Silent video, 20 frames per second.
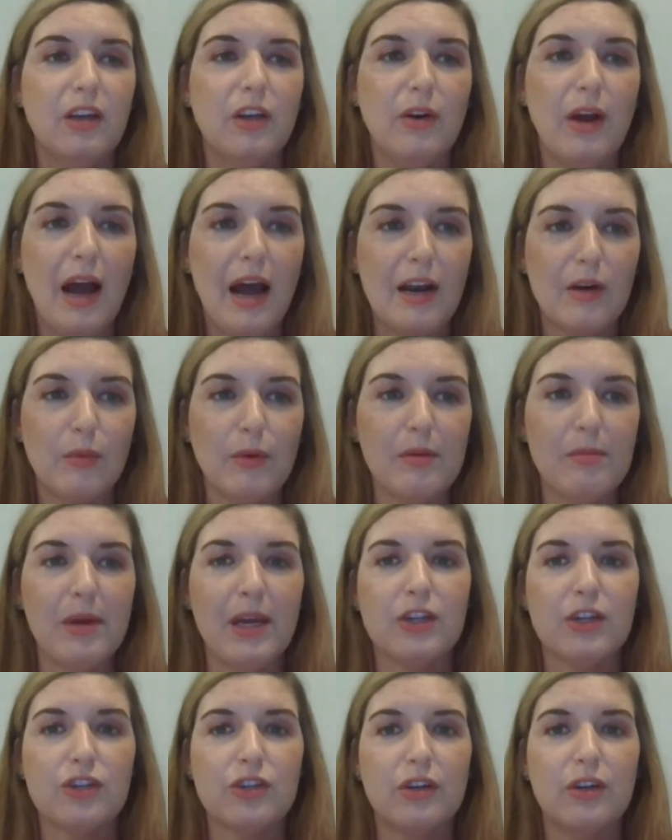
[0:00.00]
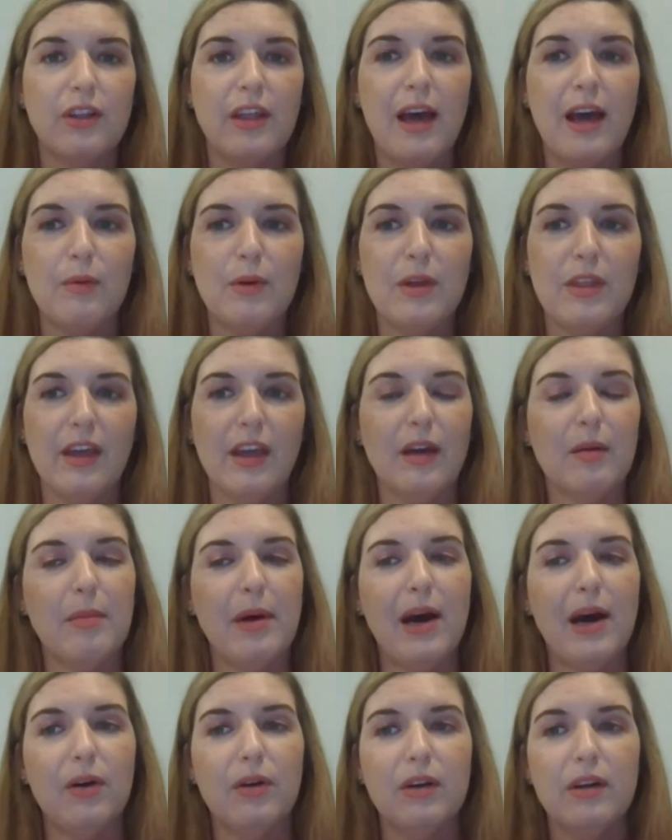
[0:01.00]
you know, how do we make sure that we think
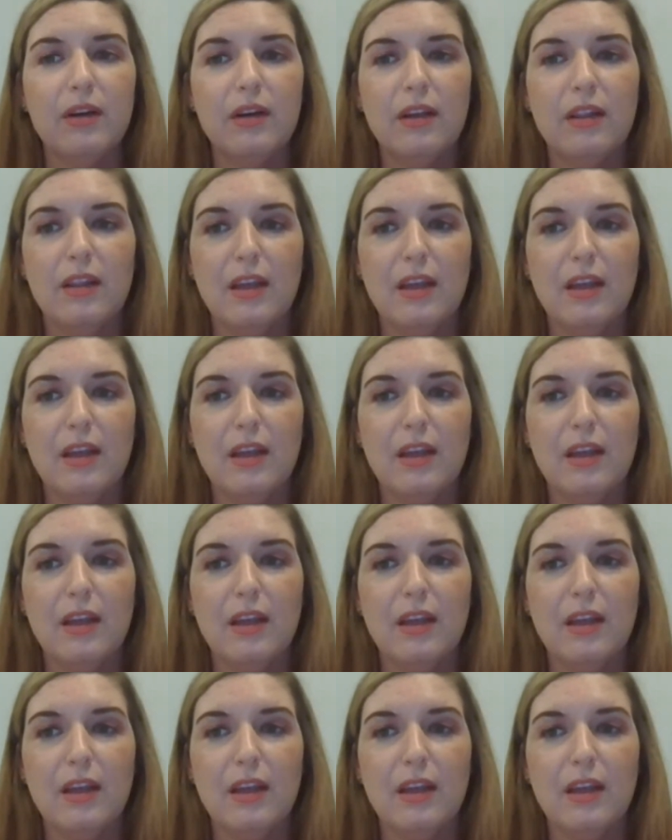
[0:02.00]
about